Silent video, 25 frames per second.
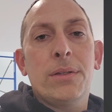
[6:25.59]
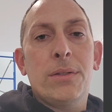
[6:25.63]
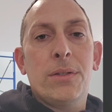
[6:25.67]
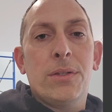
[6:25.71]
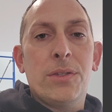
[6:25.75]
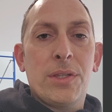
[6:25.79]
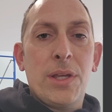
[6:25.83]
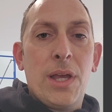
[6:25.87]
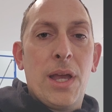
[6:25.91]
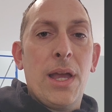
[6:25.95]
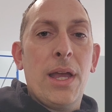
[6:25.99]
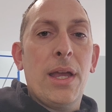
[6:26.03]

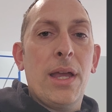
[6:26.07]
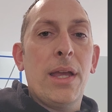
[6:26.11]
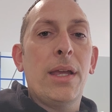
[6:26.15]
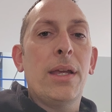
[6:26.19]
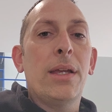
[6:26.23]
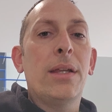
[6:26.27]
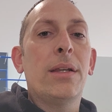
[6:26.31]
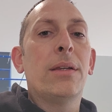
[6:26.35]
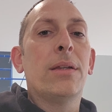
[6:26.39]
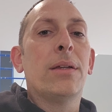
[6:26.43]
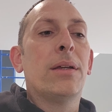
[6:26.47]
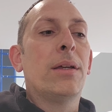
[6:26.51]

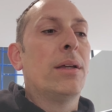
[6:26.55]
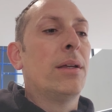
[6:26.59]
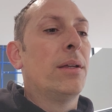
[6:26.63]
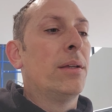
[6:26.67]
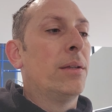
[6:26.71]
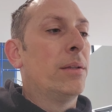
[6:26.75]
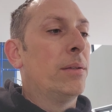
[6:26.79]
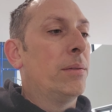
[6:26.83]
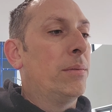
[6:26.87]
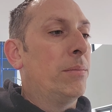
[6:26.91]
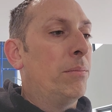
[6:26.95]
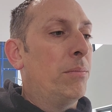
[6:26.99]
design,
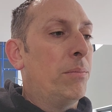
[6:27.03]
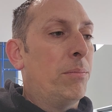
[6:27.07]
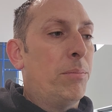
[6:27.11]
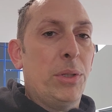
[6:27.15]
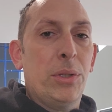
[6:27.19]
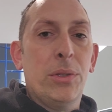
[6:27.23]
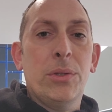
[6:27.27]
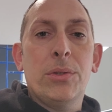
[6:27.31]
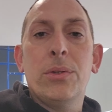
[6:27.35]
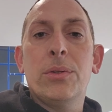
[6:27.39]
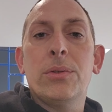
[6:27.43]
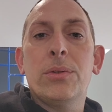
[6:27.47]

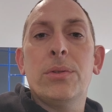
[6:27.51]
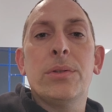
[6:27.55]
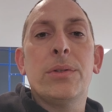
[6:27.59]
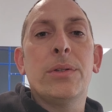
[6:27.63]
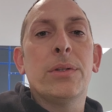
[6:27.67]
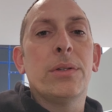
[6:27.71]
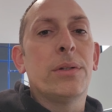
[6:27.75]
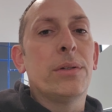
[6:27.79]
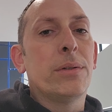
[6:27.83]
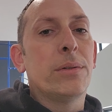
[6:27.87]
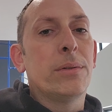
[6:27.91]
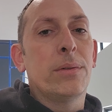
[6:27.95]

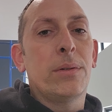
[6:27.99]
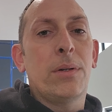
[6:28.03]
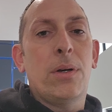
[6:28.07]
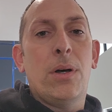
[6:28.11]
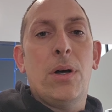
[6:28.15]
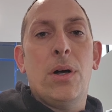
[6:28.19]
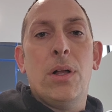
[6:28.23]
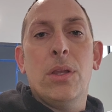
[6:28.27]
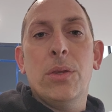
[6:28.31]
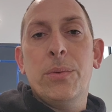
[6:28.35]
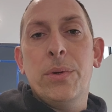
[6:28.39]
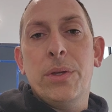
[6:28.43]
build,
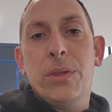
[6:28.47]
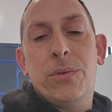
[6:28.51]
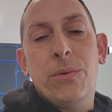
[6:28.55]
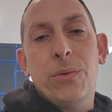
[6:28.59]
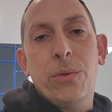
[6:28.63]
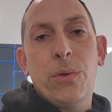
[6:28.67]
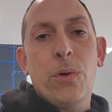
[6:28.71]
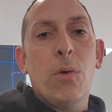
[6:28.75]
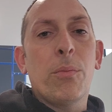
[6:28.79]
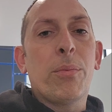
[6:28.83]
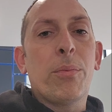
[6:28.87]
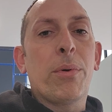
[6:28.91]
all the way
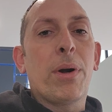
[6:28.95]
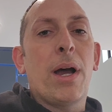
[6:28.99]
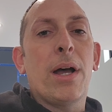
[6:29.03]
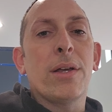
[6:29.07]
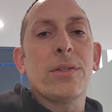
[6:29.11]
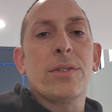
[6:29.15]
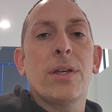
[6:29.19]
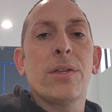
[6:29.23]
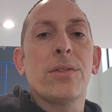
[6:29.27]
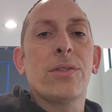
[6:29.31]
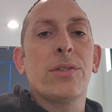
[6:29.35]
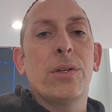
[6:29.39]
through the whole
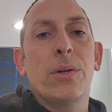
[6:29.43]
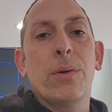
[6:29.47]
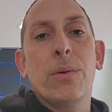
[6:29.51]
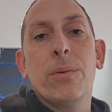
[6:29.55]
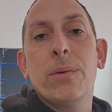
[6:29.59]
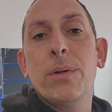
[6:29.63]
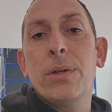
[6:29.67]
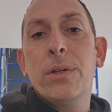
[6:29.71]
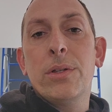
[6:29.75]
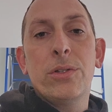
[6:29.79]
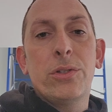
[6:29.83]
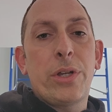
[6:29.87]
process. So
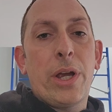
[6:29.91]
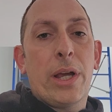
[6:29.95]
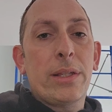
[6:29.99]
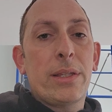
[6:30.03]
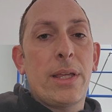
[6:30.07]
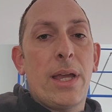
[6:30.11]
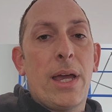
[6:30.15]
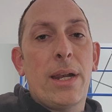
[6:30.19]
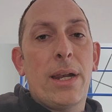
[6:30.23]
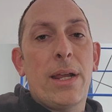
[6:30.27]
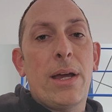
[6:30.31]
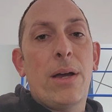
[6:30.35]
check
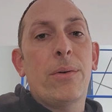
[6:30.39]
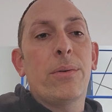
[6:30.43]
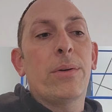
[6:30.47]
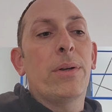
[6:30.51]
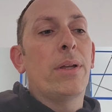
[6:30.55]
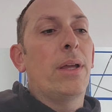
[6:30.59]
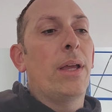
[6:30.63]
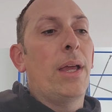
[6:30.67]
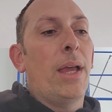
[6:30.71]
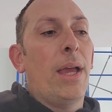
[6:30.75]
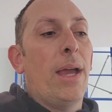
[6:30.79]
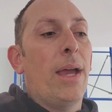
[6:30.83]
that
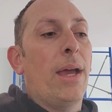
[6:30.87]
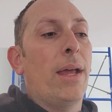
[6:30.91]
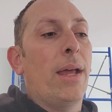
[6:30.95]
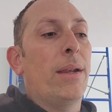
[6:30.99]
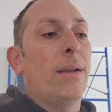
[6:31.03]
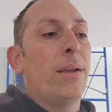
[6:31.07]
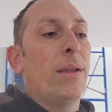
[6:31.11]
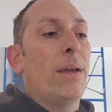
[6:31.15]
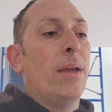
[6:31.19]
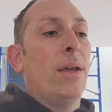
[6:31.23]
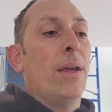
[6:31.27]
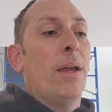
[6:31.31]
out.
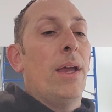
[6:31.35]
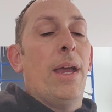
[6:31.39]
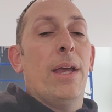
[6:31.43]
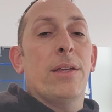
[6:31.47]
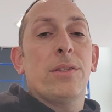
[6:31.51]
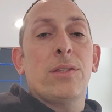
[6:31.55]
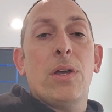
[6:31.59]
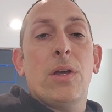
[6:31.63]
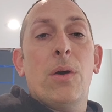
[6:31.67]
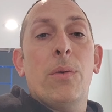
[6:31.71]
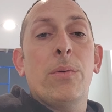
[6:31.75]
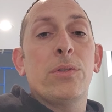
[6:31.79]
And
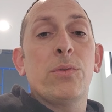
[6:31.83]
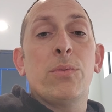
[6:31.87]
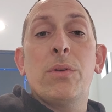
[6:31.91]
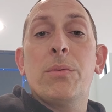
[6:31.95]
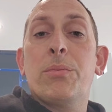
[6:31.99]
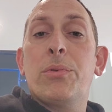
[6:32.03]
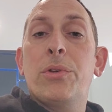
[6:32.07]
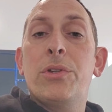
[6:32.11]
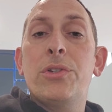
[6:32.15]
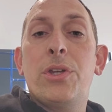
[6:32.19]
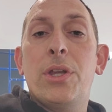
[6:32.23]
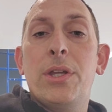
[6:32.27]
as always, we
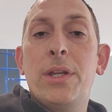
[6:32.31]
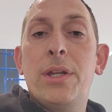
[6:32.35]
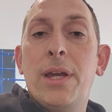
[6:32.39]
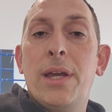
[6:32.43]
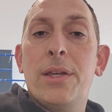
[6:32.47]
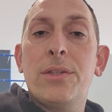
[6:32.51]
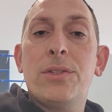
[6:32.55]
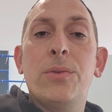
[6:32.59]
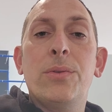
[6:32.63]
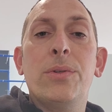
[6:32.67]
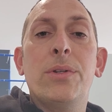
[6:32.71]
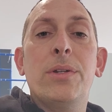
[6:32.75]
appreciate you
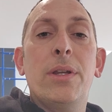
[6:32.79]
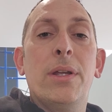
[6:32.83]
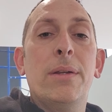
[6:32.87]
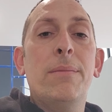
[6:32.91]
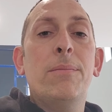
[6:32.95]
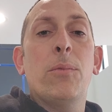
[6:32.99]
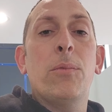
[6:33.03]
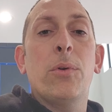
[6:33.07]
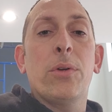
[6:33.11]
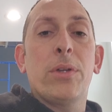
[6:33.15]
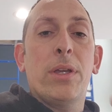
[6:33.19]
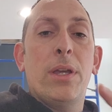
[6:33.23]
guys tuning
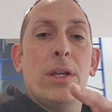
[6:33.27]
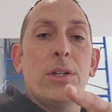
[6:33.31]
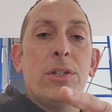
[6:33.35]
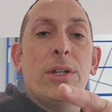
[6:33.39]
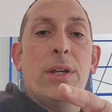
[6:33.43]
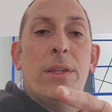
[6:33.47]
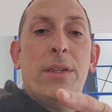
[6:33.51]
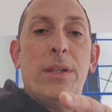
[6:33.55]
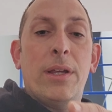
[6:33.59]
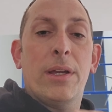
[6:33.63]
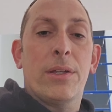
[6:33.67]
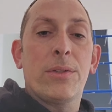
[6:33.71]
in. We'll catch
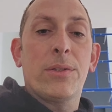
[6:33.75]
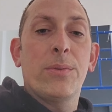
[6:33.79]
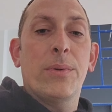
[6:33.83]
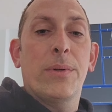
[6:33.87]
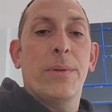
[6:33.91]
you on the next